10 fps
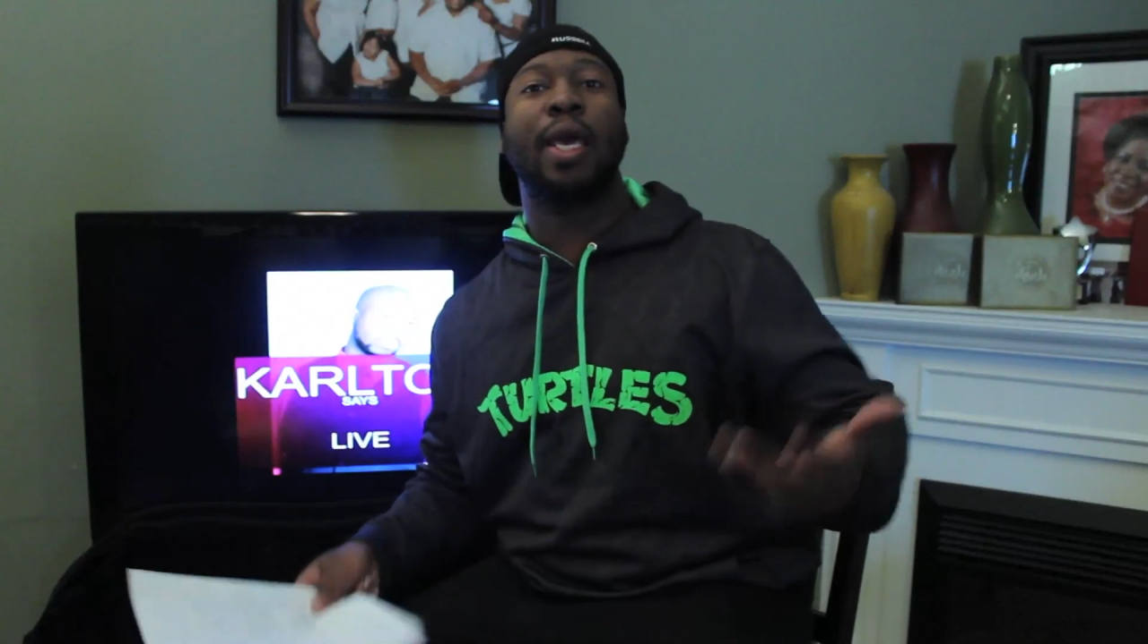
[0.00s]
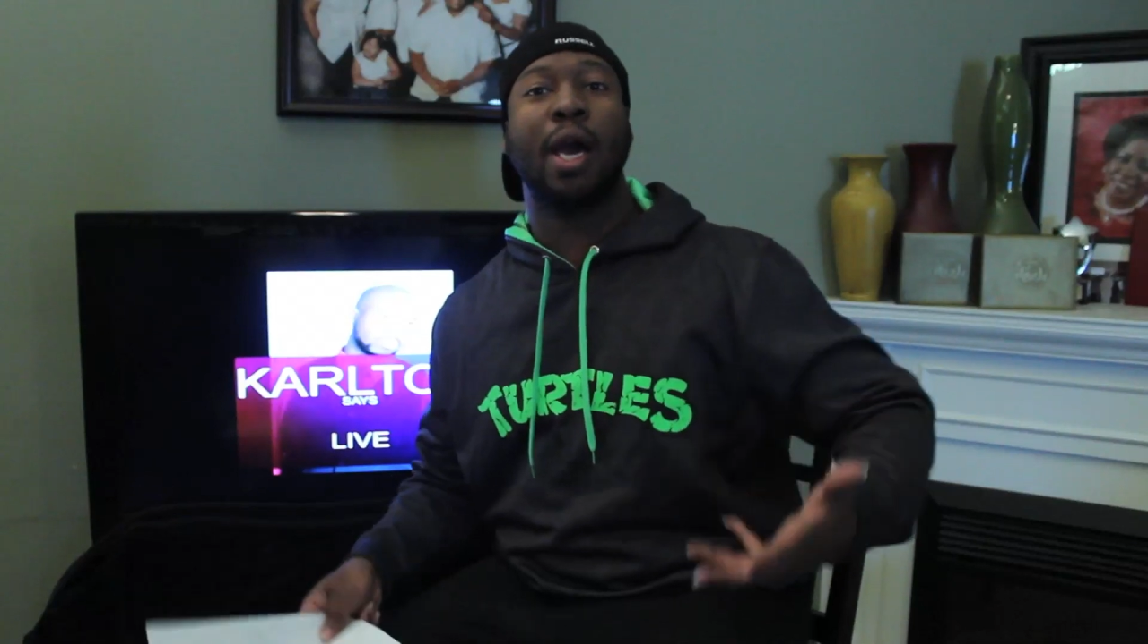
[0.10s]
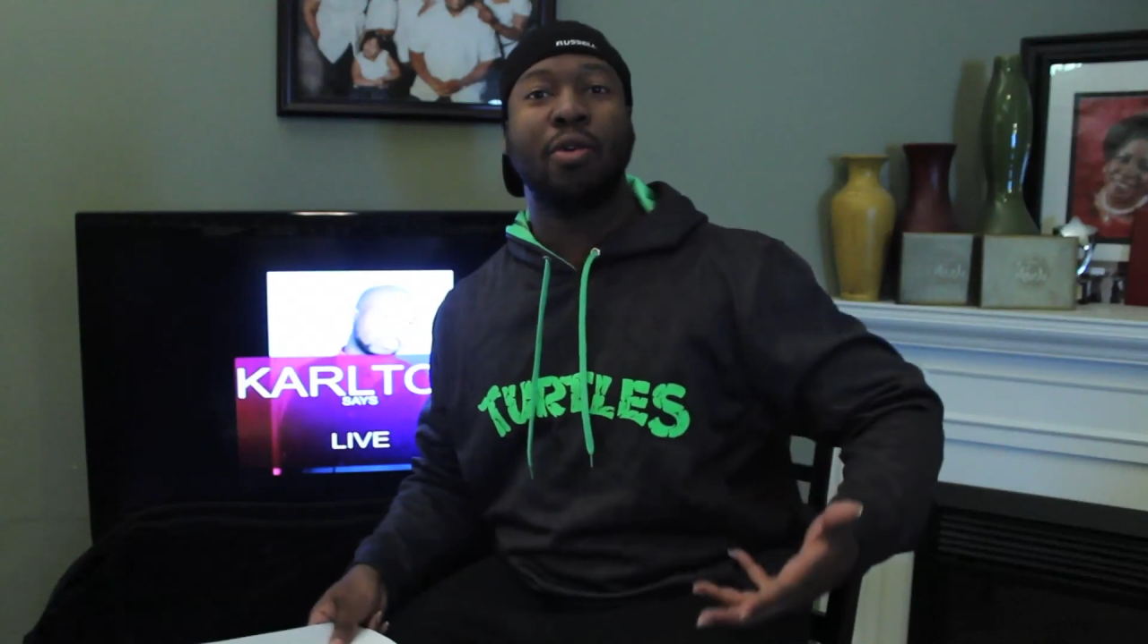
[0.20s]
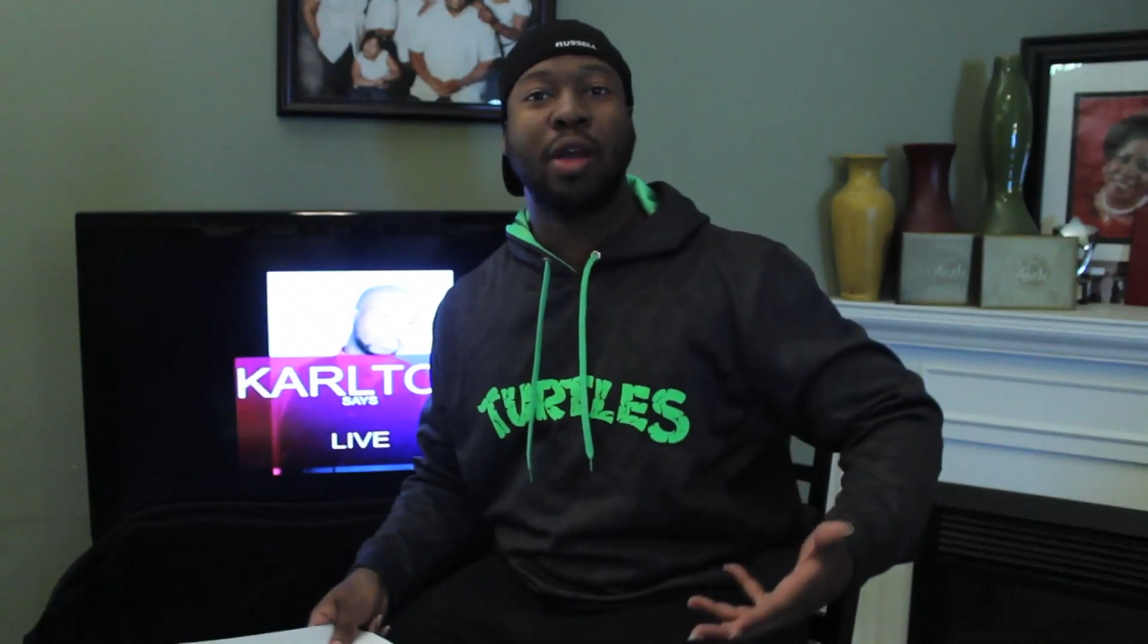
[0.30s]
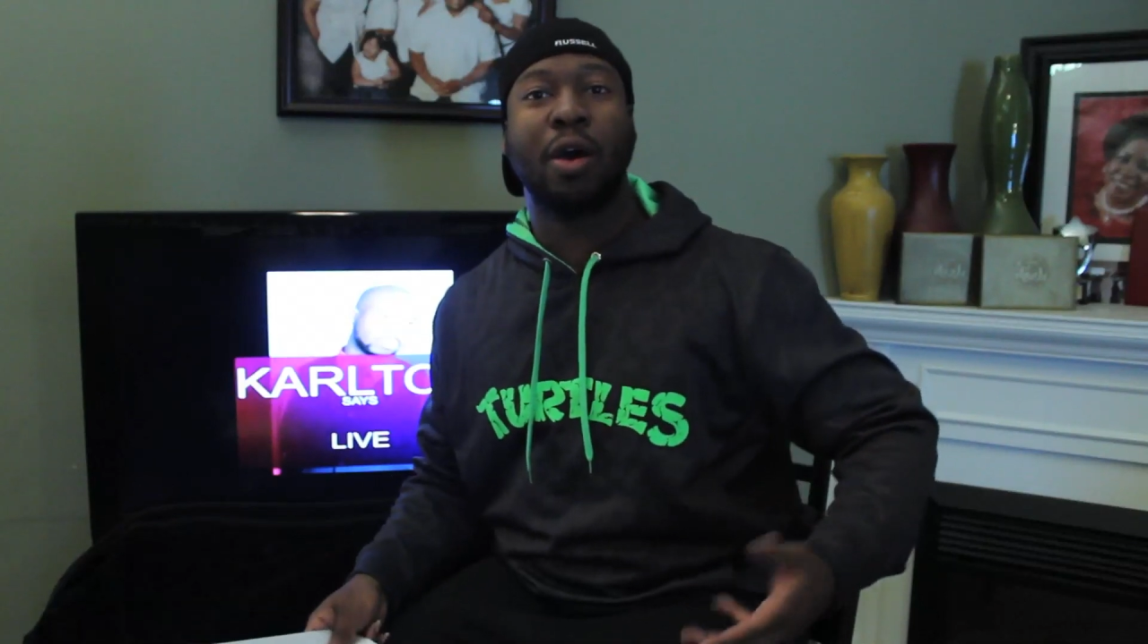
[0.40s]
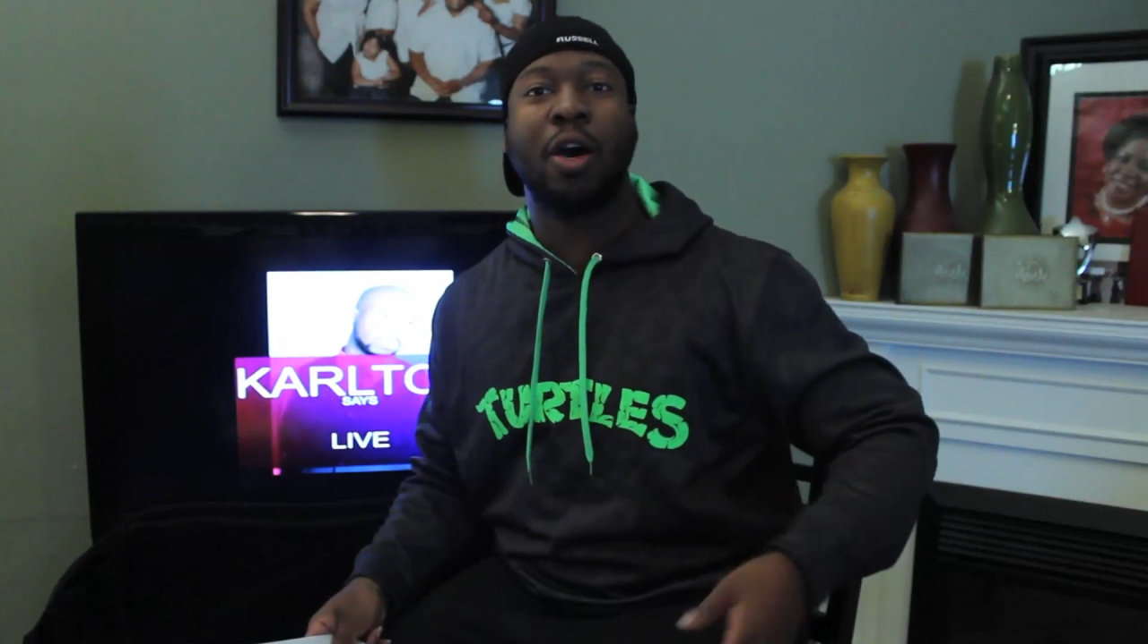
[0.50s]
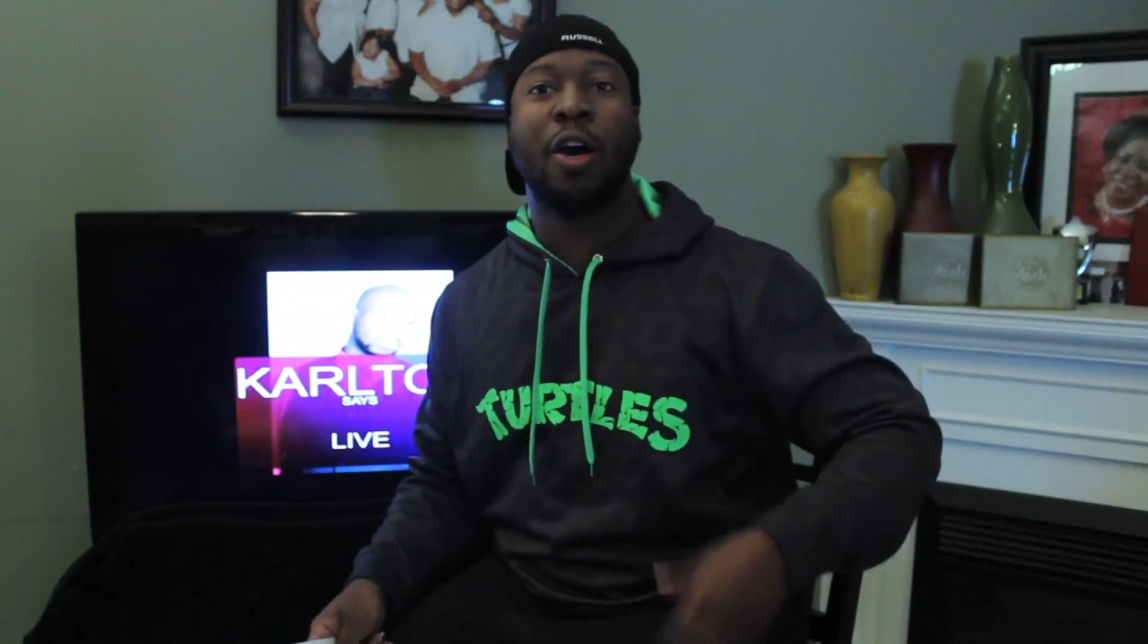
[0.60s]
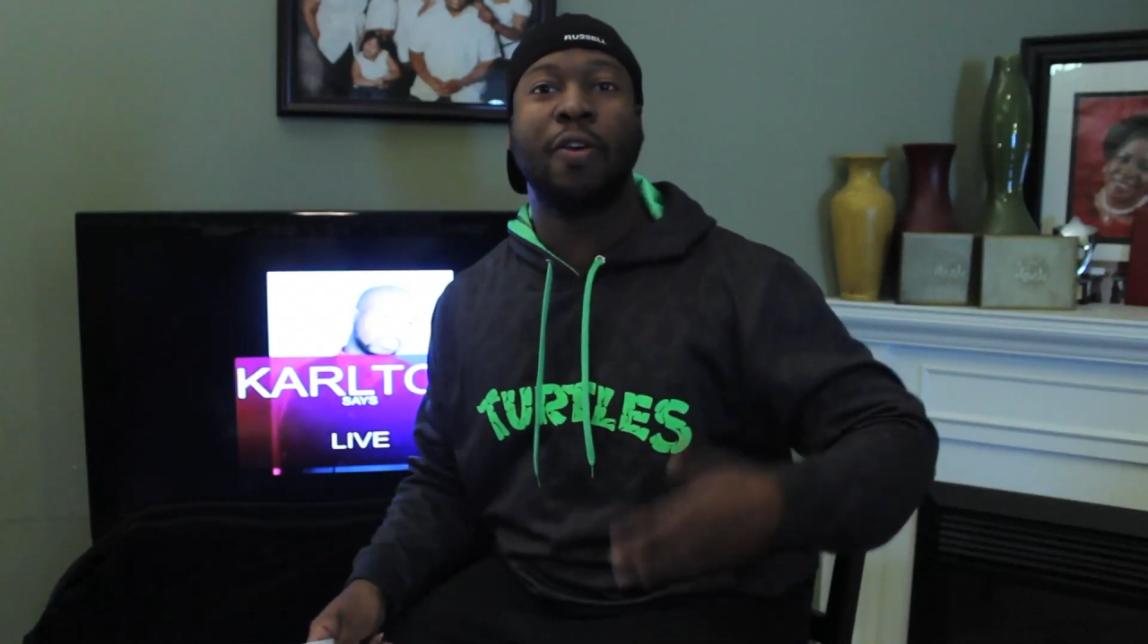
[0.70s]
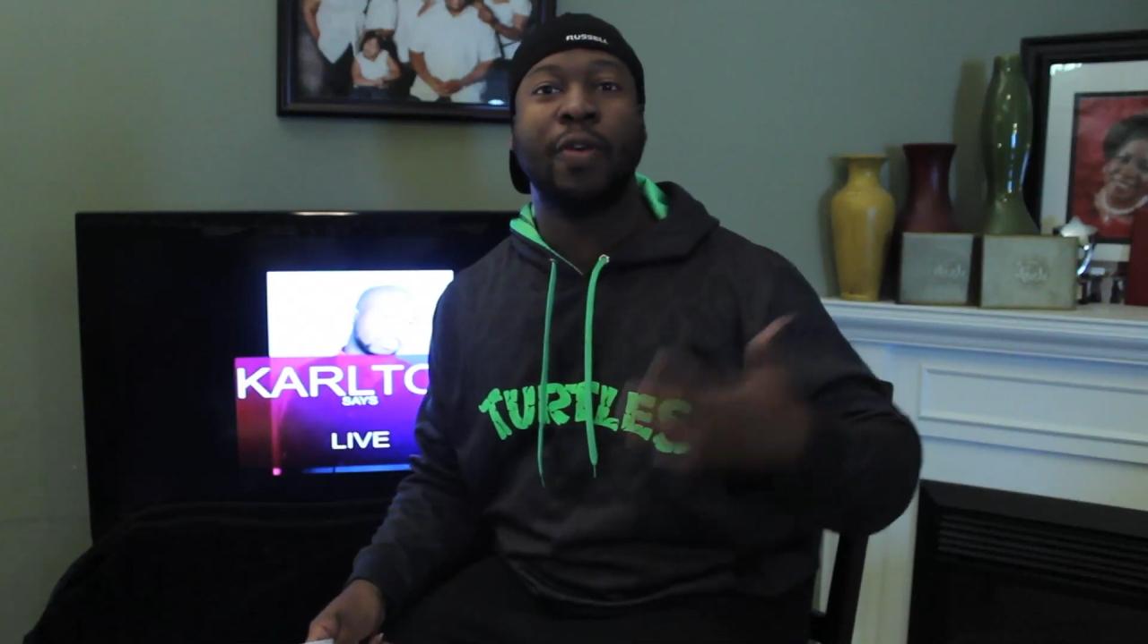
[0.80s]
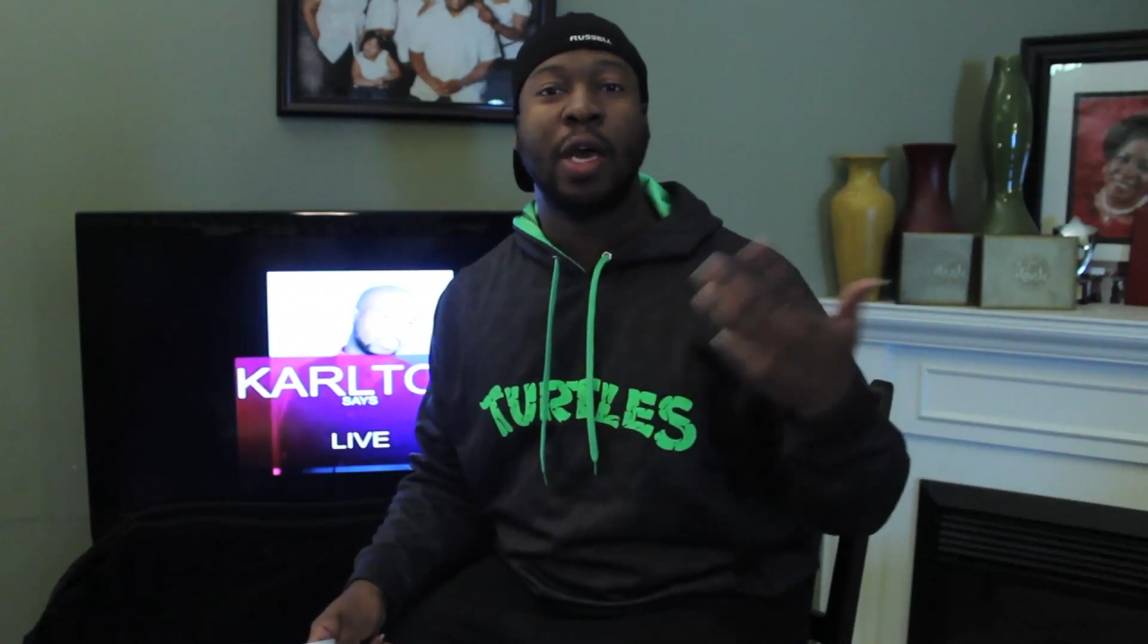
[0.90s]
countdown
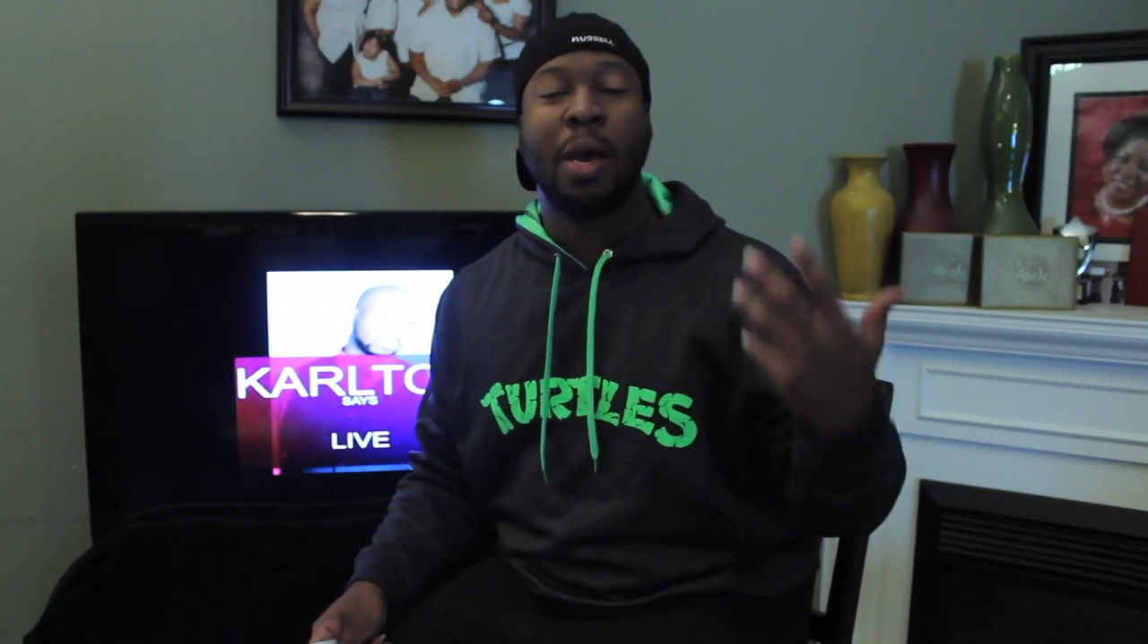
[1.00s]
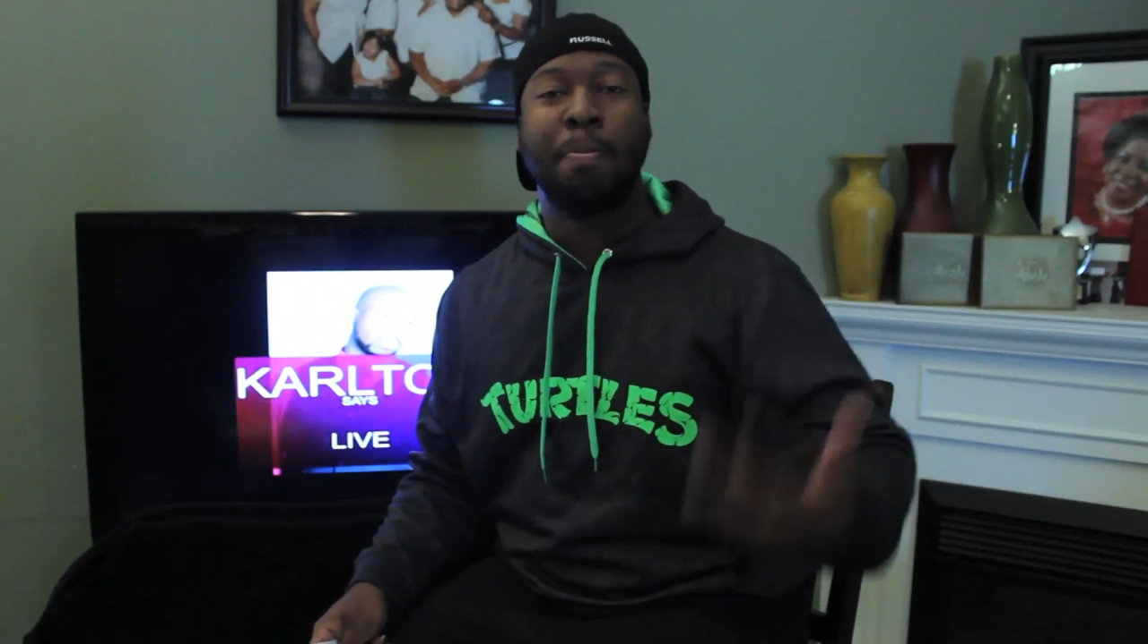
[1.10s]
of